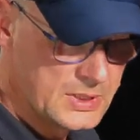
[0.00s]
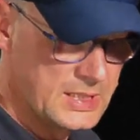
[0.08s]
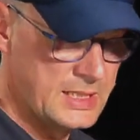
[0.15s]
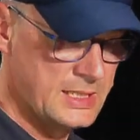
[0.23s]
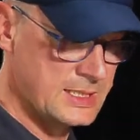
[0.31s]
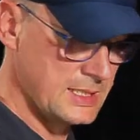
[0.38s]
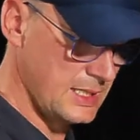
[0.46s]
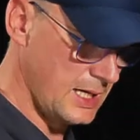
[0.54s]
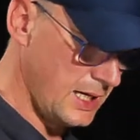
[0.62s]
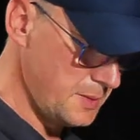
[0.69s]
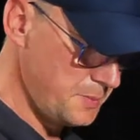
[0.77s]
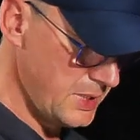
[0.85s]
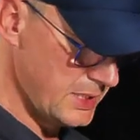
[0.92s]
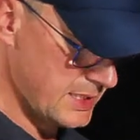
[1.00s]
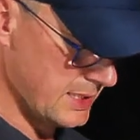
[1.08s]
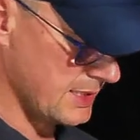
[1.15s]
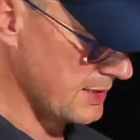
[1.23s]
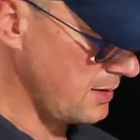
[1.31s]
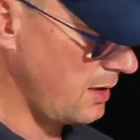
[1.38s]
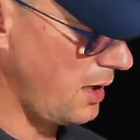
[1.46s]
these
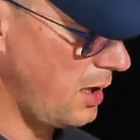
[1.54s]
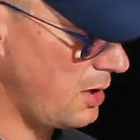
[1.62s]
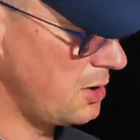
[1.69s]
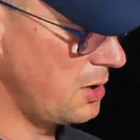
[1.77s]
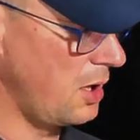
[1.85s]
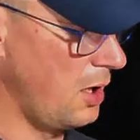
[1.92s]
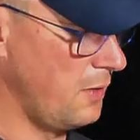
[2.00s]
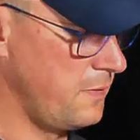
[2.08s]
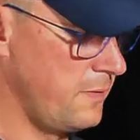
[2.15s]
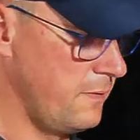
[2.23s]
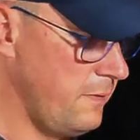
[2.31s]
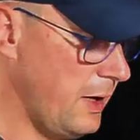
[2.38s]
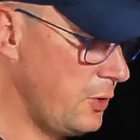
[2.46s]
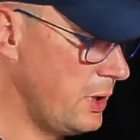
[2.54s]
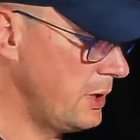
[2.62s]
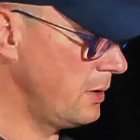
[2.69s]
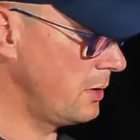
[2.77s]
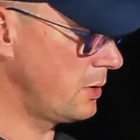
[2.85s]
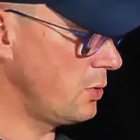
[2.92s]
eyepieces are of very